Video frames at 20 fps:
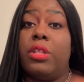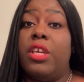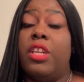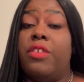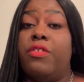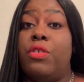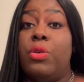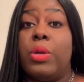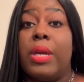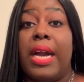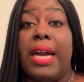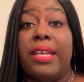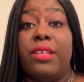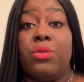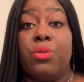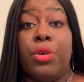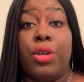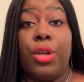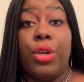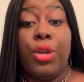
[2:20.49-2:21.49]
And if you guys
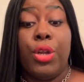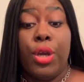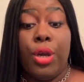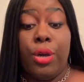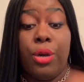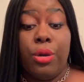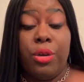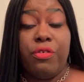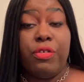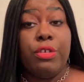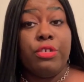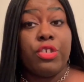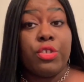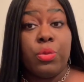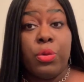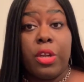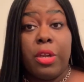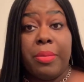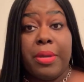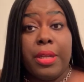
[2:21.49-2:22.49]
want to know, if you just
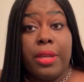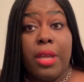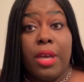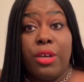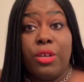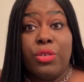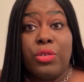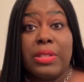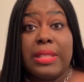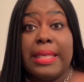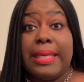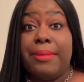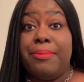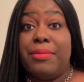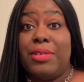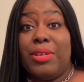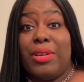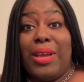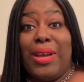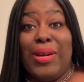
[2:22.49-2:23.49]
want to be nosy,
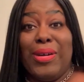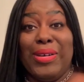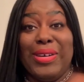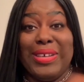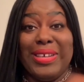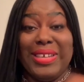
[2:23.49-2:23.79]
you know,